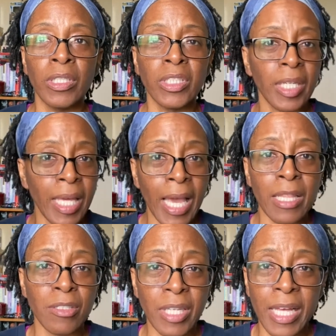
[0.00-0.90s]
to
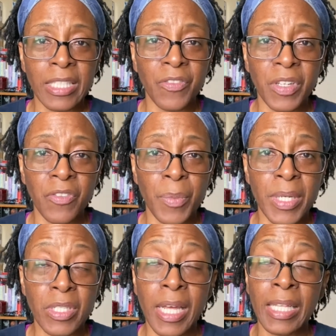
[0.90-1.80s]
gather scientific
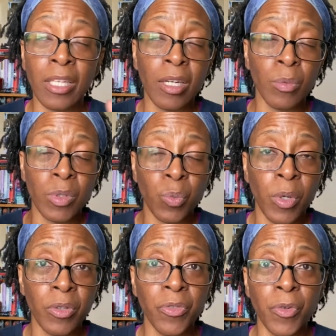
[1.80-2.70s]
information. I thought it was a
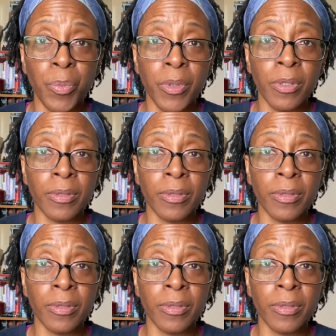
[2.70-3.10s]
wonderful book.